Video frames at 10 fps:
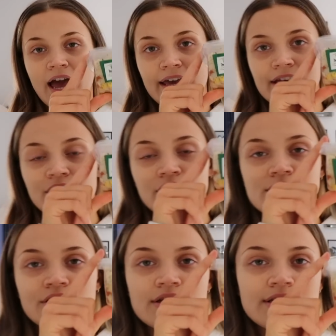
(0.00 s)
a
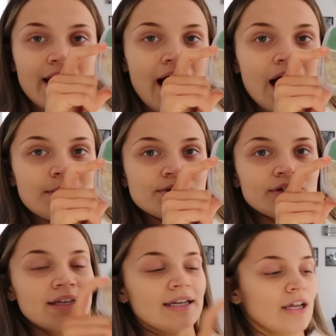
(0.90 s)
couscous. I
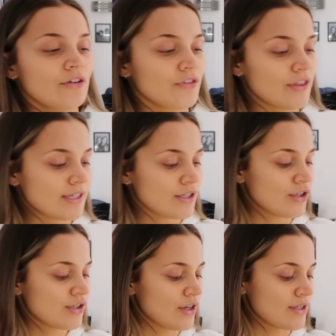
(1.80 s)
absolutely love this
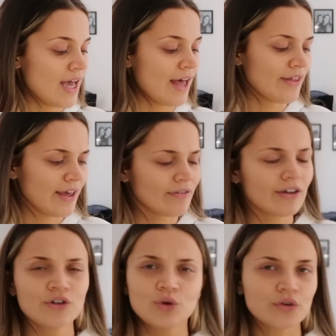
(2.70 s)
couscous, and they have
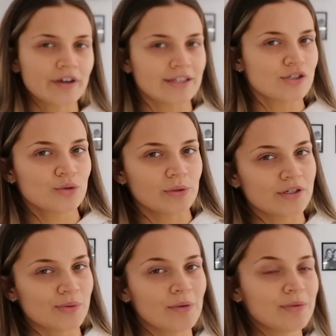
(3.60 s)
like an oriental one
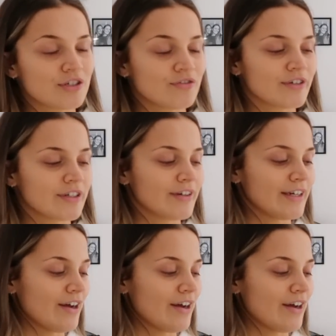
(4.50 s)
as well, which is really, really